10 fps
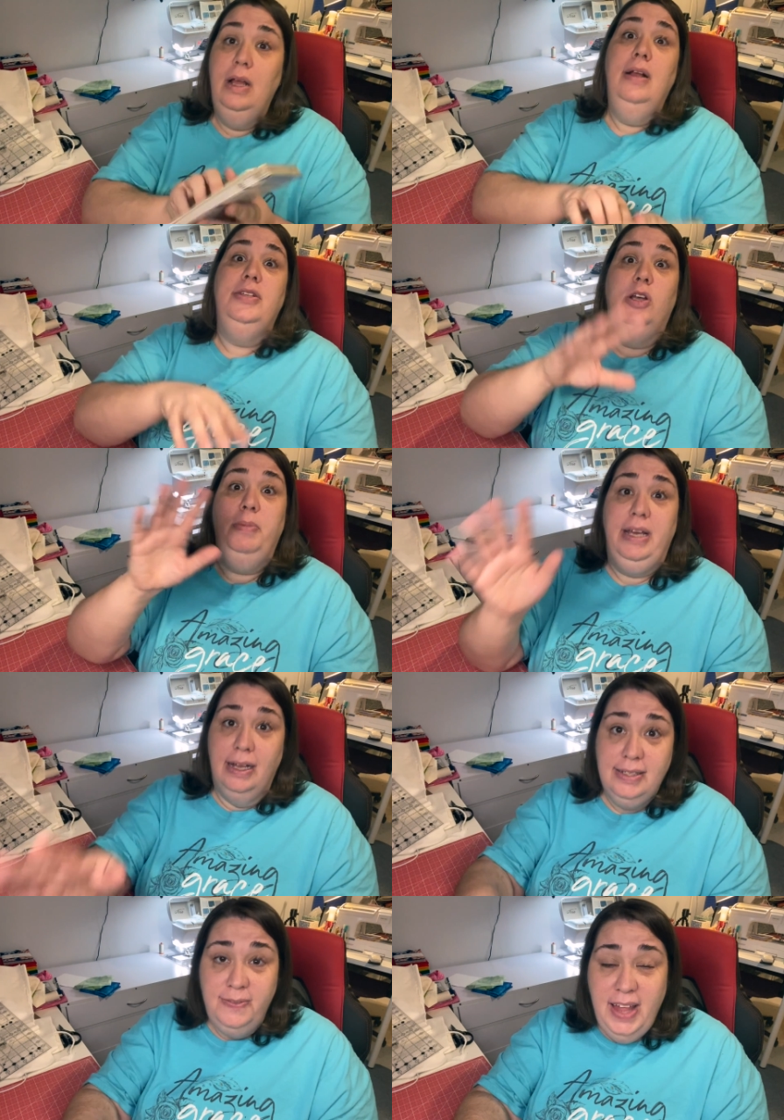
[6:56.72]
So
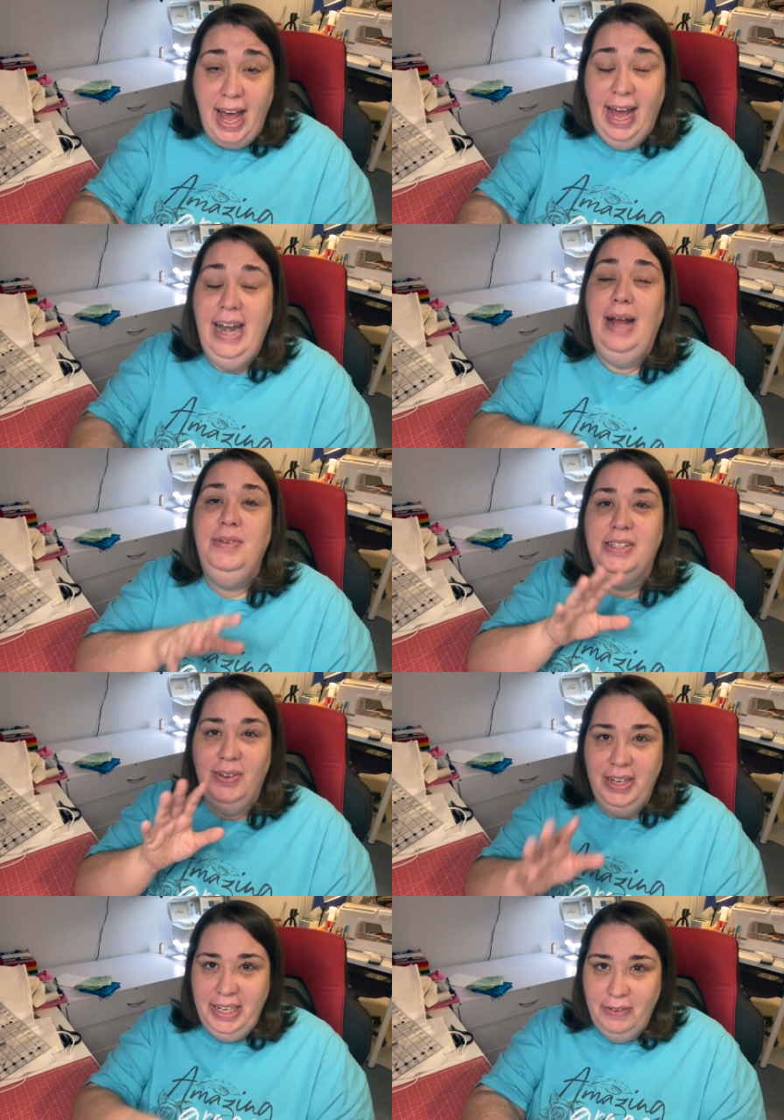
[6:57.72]
because of that, I'm just
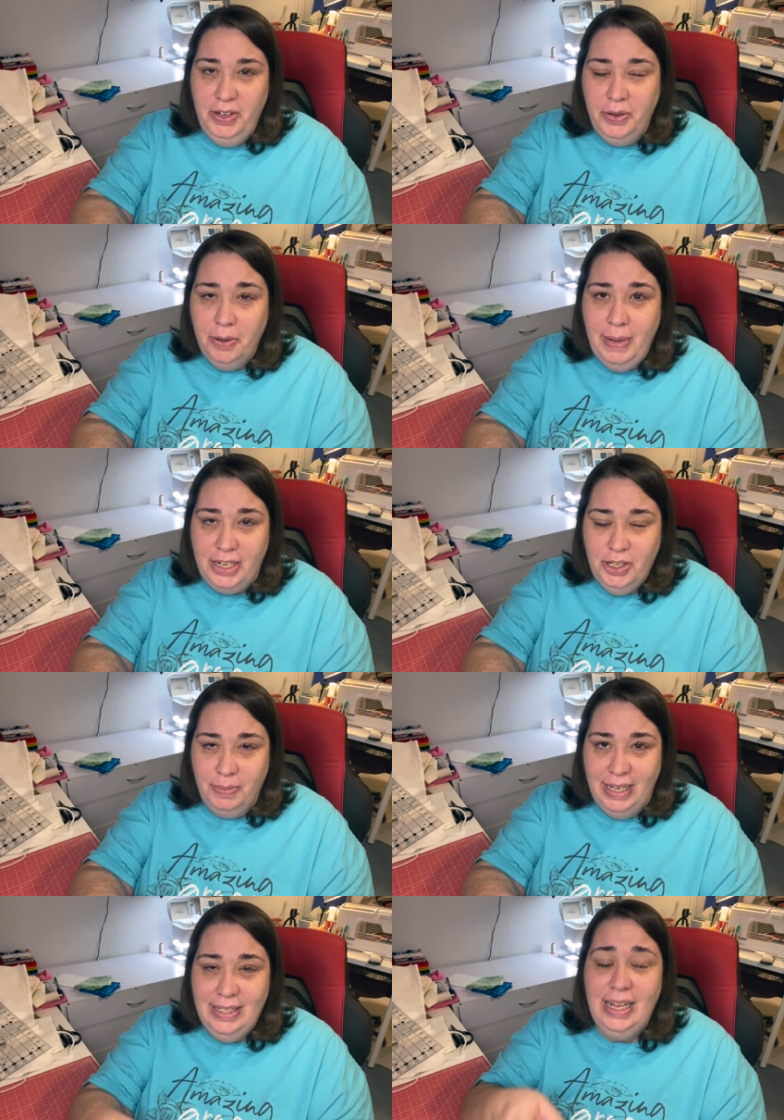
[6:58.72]
going to give you your
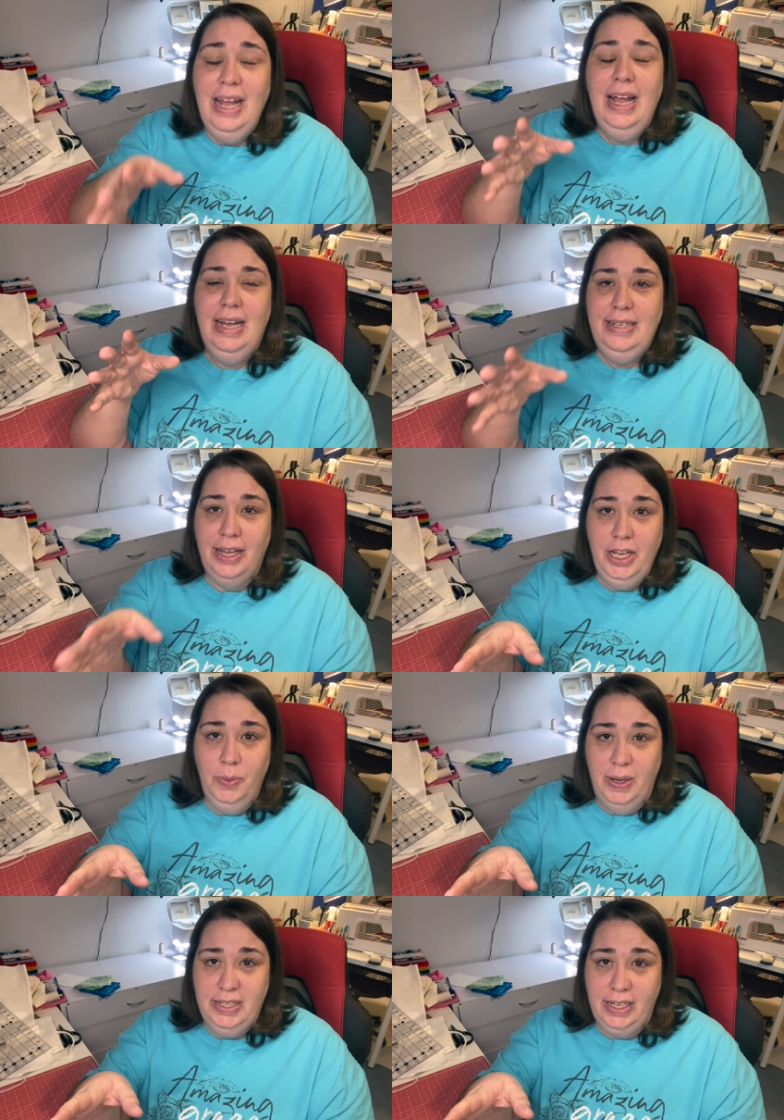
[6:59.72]
measurements and tell you
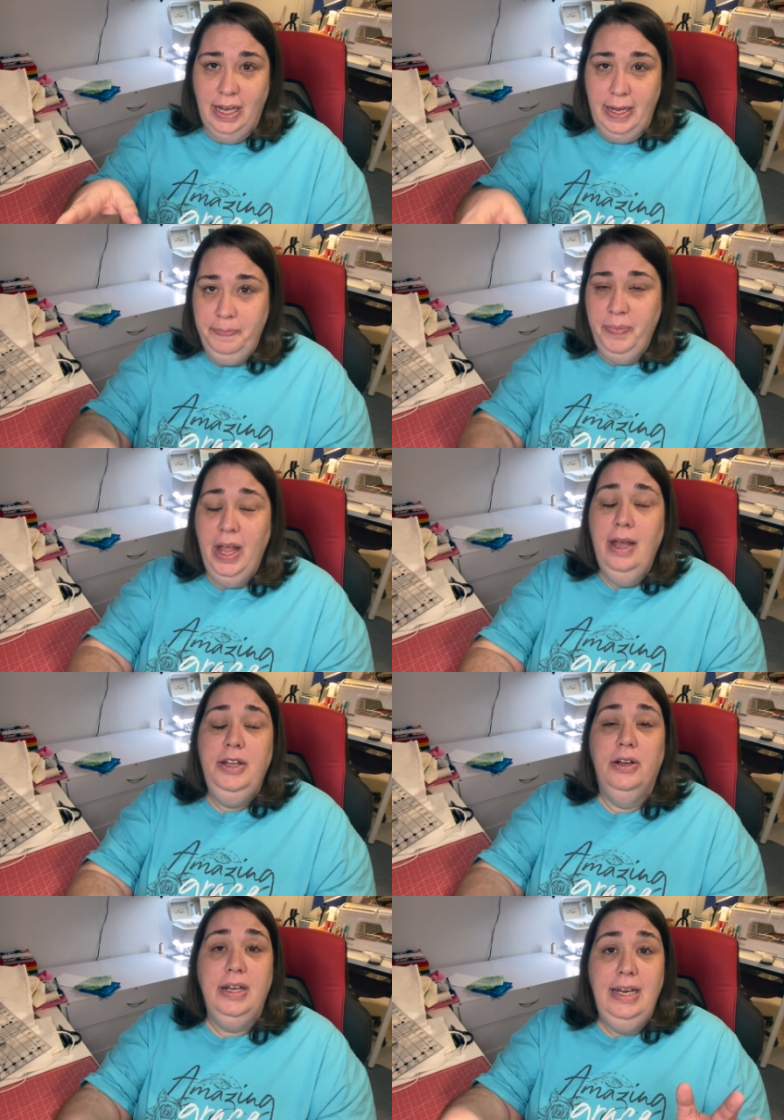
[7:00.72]
what to cut.
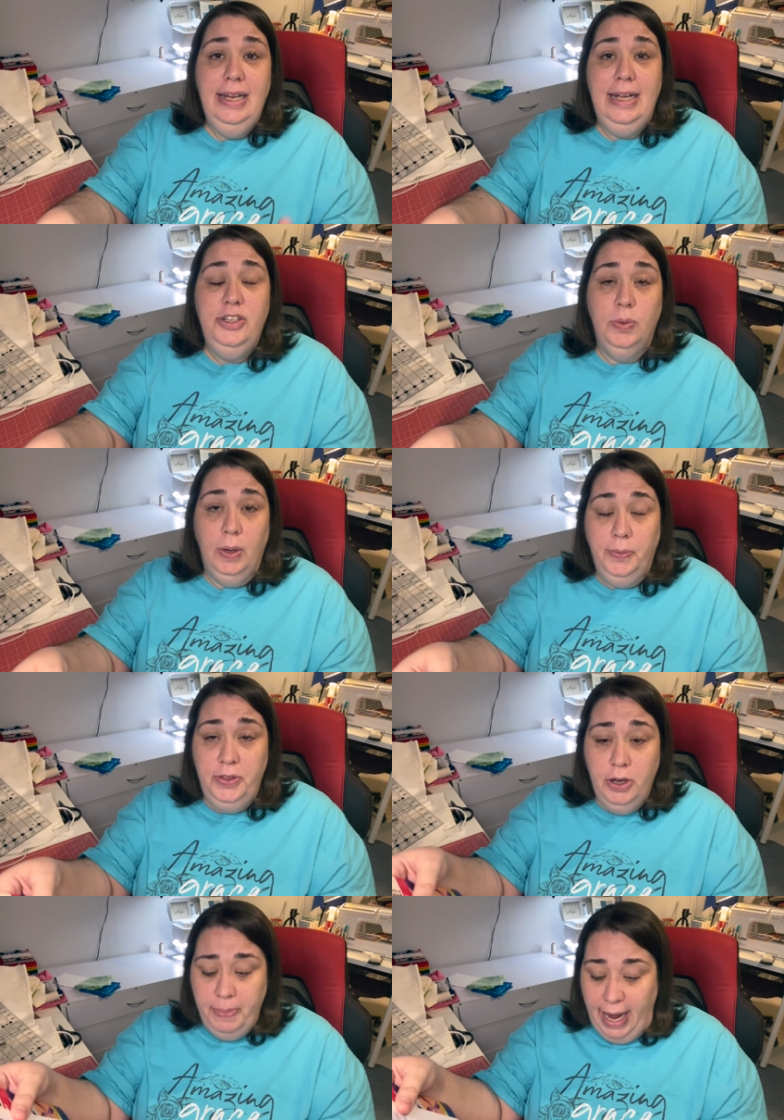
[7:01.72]
You're going to need to work
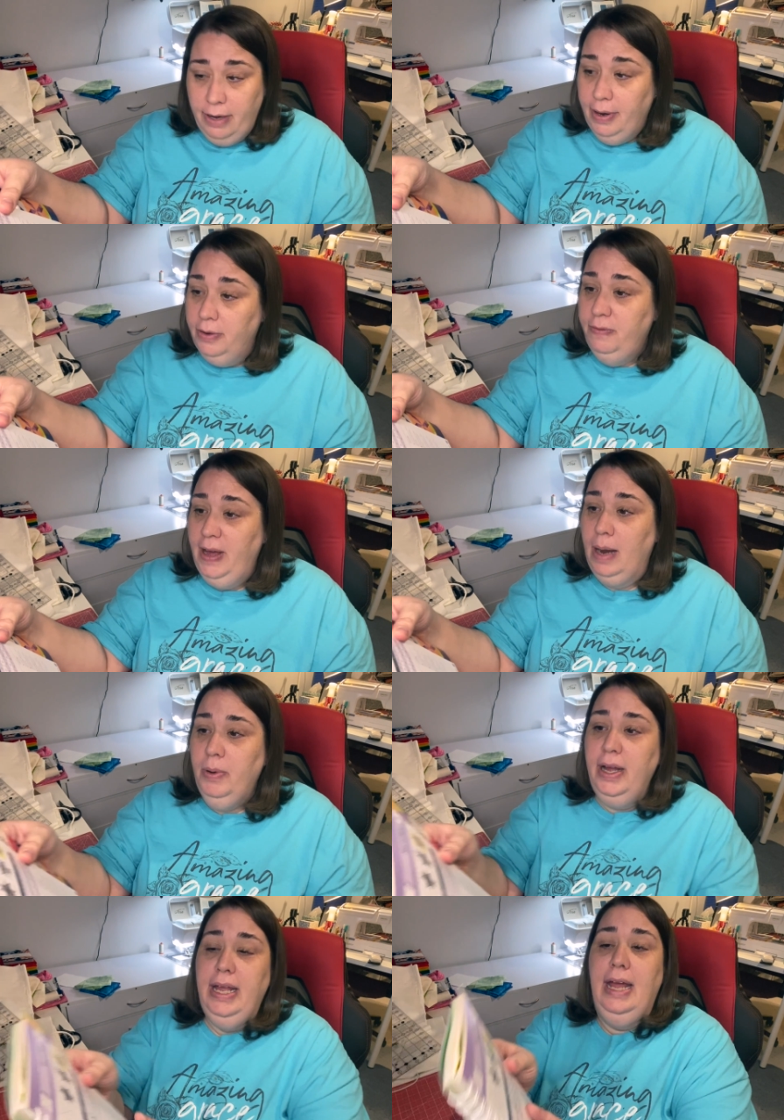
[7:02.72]
with your background
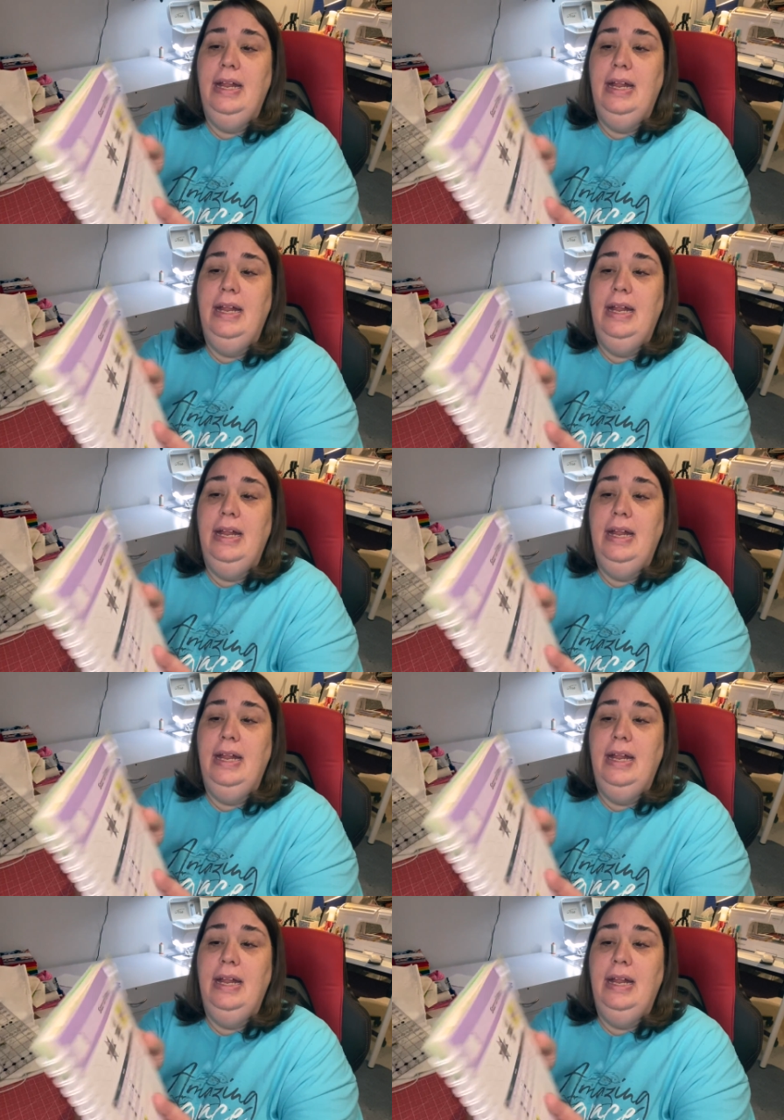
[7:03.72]
fabric. And